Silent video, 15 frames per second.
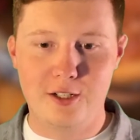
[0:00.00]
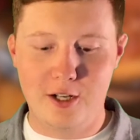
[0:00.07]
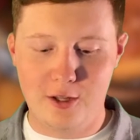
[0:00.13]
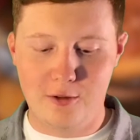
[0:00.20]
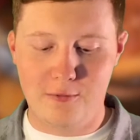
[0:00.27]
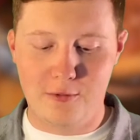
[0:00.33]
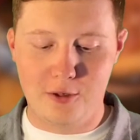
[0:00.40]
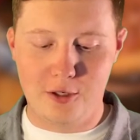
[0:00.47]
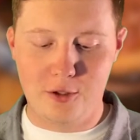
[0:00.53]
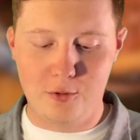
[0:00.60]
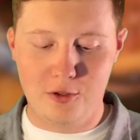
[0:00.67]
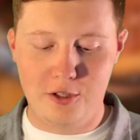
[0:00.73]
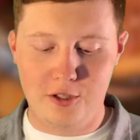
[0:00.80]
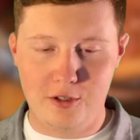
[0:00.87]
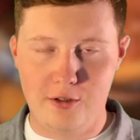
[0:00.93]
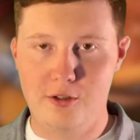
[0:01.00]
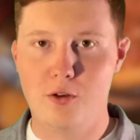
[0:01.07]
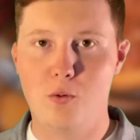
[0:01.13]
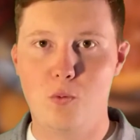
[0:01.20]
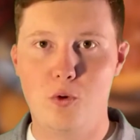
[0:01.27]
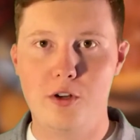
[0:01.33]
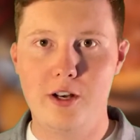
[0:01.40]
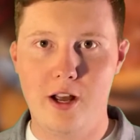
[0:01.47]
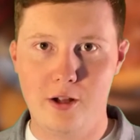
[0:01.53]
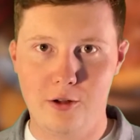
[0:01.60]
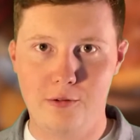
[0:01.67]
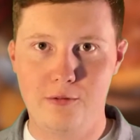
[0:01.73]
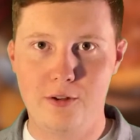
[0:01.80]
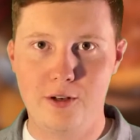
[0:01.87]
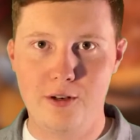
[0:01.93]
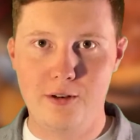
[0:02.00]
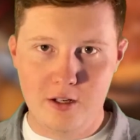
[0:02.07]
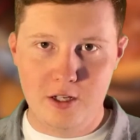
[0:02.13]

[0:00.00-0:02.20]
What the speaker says: and the first one is 1 elephant.